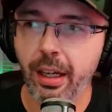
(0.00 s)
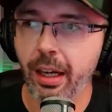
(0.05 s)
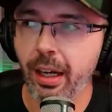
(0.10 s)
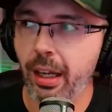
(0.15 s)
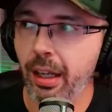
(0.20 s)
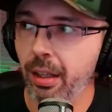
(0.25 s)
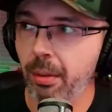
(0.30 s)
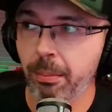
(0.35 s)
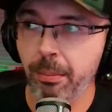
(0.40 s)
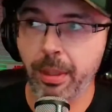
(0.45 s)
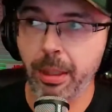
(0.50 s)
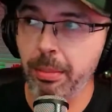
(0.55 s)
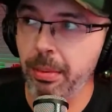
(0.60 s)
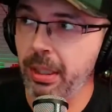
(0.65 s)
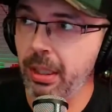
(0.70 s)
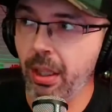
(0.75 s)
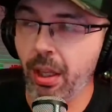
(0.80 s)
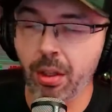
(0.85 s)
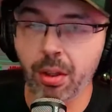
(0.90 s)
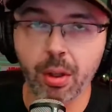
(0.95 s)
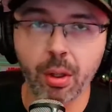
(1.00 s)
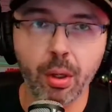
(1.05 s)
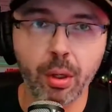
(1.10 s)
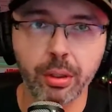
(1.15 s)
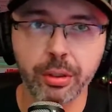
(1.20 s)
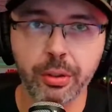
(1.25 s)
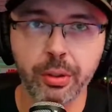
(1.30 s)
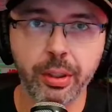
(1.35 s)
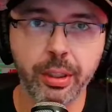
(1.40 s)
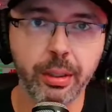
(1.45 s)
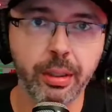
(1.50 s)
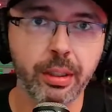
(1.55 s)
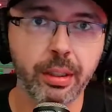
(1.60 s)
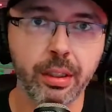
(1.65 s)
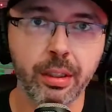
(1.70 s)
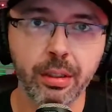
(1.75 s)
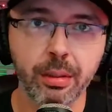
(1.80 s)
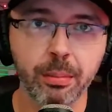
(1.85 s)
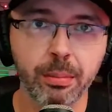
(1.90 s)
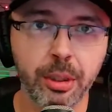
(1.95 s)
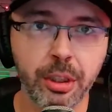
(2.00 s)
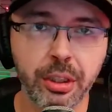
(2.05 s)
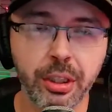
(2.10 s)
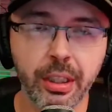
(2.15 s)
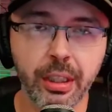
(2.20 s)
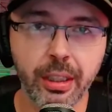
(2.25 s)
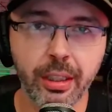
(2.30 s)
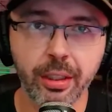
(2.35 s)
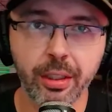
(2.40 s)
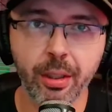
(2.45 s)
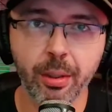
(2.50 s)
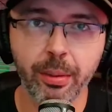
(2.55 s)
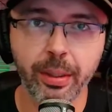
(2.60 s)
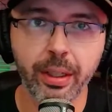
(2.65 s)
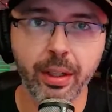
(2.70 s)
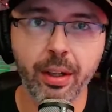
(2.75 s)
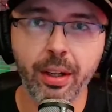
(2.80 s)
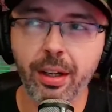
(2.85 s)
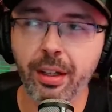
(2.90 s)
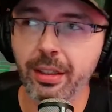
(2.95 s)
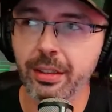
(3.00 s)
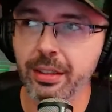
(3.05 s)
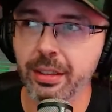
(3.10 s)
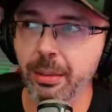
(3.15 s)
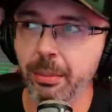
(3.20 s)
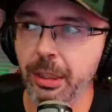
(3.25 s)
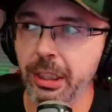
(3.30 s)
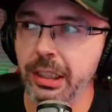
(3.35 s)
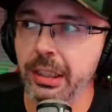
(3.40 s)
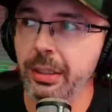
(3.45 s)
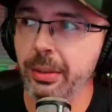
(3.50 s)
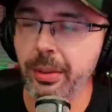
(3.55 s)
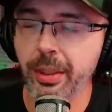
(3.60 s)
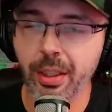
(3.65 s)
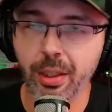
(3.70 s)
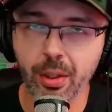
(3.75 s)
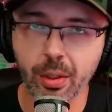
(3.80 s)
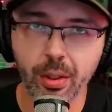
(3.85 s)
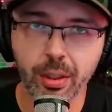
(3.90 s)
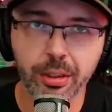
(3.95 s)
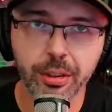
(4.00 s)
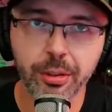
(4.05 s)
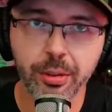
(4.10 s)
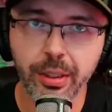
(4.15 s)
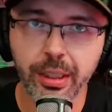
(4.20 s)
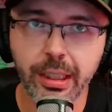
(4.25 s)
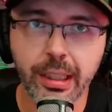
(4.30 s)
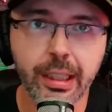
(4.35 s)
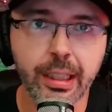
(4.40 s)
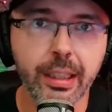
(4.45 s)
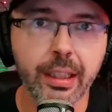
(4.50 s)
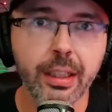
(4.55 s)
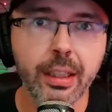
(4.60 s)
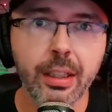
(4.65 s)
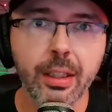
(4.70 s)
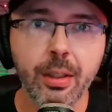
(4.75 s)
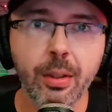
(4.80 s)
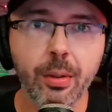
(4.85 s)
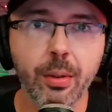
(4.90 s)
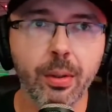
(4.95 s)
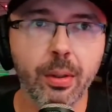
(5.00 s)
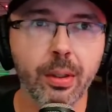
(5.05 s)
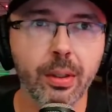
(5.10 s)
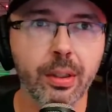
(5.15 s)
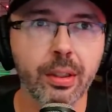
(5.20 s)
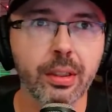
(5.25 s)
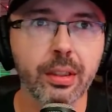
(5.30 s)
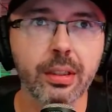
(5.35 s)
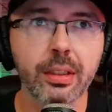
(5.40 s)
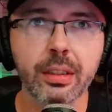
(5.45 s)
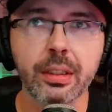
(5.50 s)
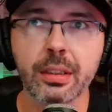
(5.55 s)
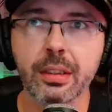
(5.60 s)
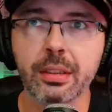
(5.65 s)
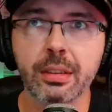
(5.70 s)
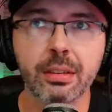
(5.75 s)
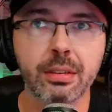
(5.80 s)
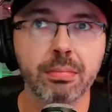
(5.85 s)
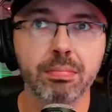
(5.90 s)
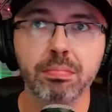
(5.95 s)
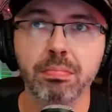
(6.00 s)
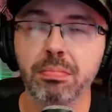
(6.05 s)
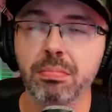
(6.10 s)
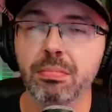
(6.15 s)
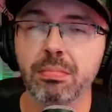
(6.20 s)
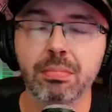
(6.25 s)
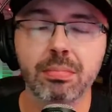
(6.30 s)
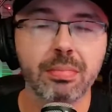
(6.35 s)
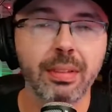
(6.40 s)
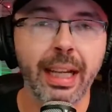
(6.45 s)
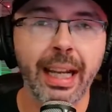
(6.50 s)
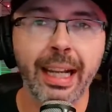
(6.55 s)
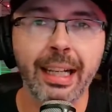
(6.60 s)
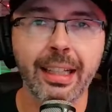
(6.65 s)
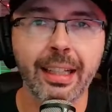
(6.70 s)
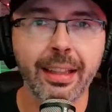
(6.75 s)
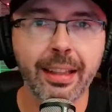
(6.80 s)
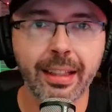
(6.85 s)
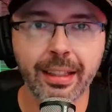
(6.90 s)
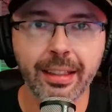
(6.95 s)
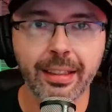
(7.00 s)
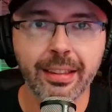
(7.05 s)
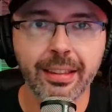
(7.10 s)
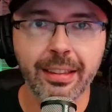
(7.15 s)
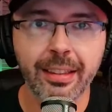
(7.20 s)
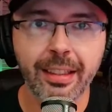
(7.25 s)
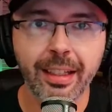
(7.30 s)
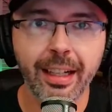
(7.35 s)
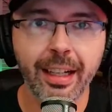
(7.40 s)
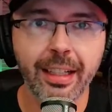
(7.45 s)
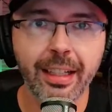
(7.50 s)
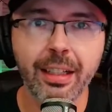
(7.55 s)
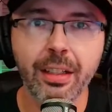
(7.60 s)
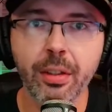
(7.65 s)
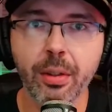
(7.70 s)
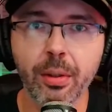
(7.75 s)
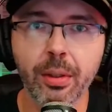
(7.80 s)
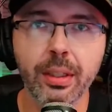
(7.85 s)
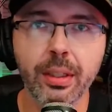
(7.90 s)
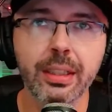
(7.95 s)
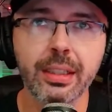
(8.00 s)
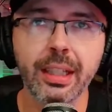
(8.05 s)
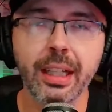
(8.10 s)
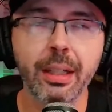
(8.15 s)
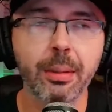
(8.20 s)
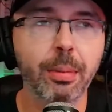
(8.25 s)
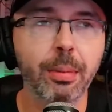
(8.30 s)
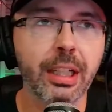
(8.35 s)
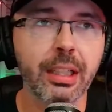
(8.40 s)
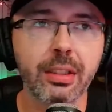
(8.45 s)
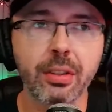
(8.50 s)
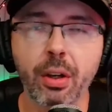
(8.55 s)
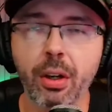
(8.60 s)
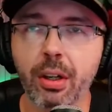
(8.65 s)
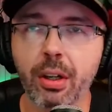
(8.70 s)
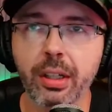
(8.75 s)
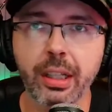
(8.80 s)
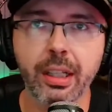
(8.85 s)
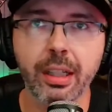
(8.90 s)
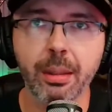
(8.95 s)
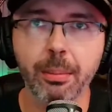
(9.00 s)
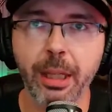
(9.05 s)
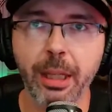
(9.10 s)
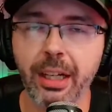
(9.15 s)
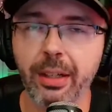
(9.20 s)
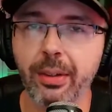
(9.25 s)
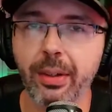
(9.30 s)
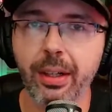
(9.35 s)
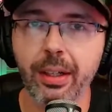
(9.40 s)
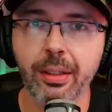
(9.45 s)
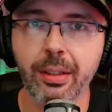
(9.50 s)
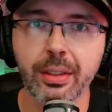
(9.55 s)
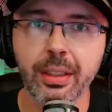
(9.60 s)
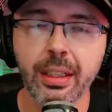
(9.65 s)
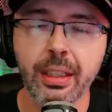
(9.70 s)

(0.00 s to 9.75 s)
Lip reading: maybe a laundry machine going on, somebody's doing laundry, or anything, any noise, anybody talking in the background.